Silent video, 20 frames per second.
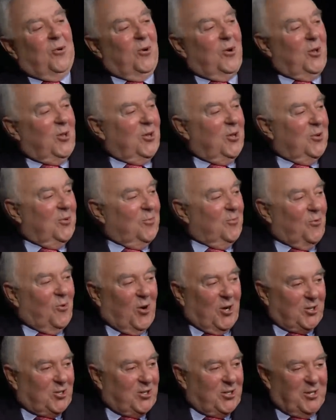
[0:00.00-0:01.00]
all, the
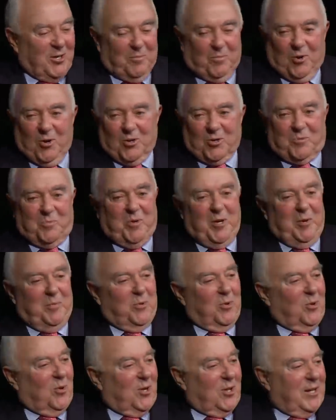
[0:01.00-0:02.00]
Washington Post
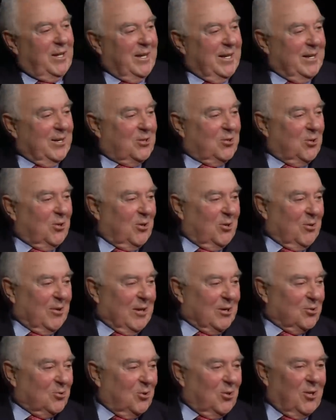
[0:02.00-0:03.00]
people, all the
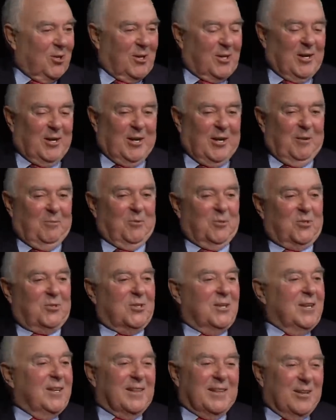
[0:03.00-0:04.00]
writers, all the
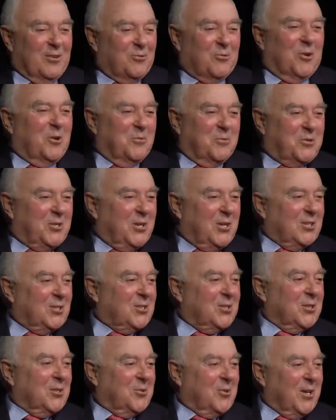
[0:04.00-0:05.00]
columnists that drove
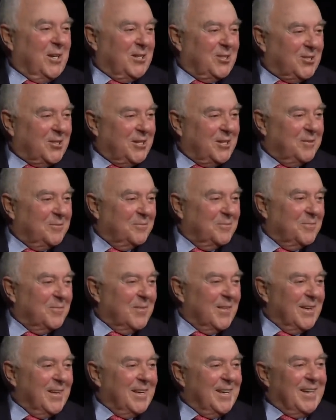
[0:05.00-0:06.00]
Johnson crazy
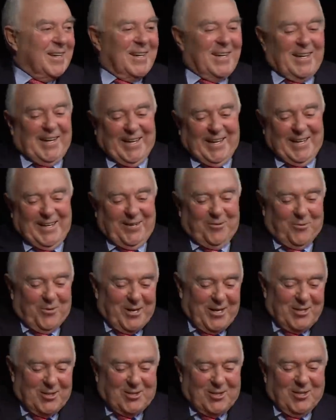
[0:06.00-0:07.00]
and he
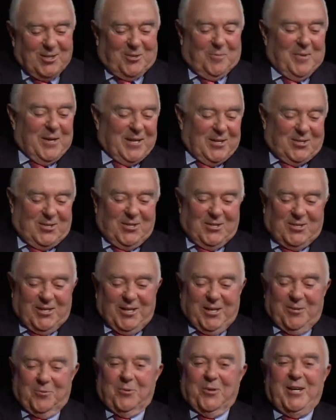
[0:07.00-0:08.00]
reads this message
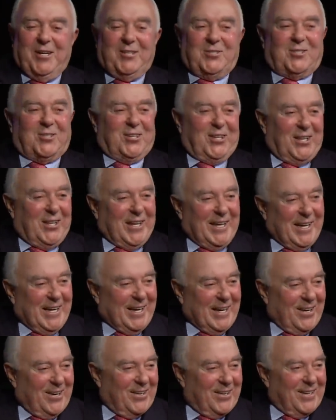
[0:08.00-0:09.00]
and he reads it
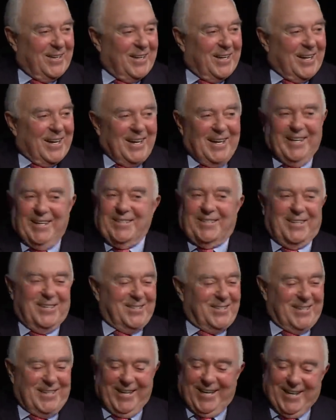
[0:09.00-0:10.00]
aloud. And he
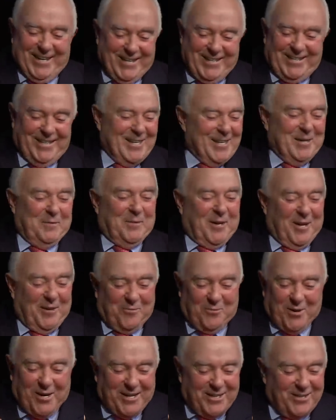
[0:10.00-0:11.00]
says, God damn,
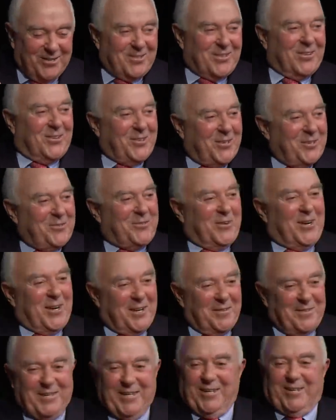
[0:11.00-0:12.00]
I've waited
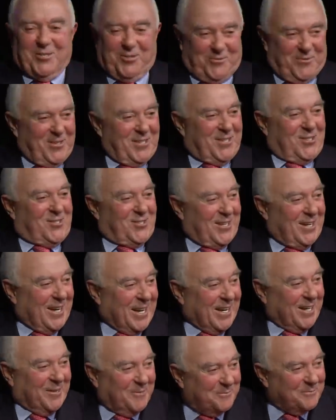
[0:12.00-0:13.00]
35 years for this
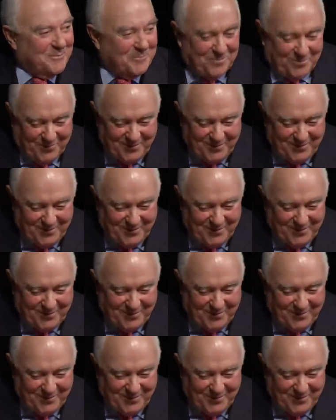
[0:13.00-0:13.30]
night.